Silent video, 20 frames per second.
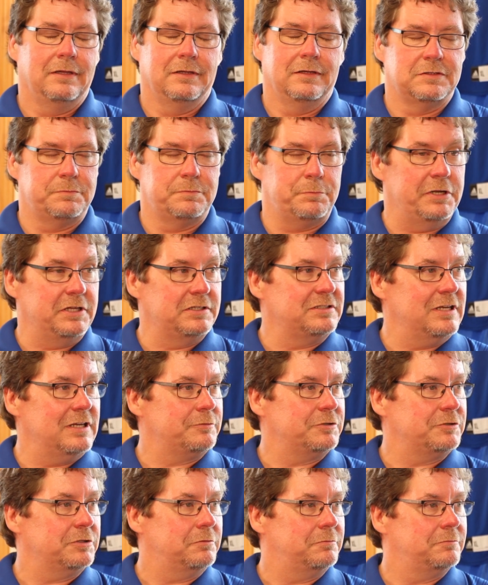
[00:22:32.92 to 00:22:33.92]
It's been
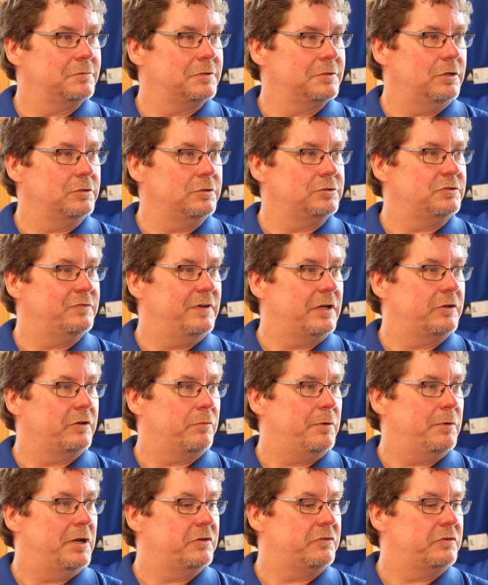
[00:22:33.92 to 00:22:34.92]
exceptional. Coach, you've had a
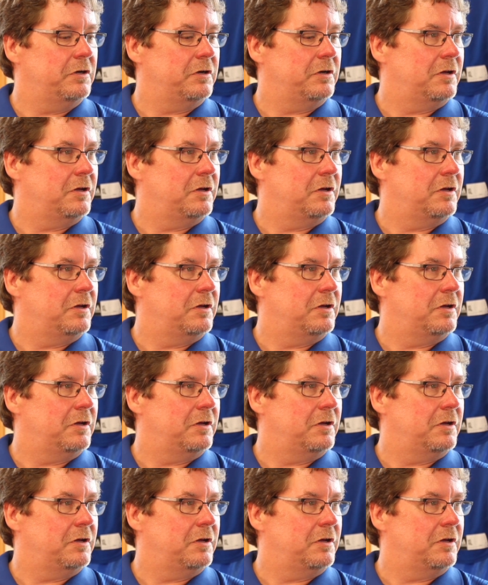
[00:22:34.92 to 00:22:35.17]
tremendous year.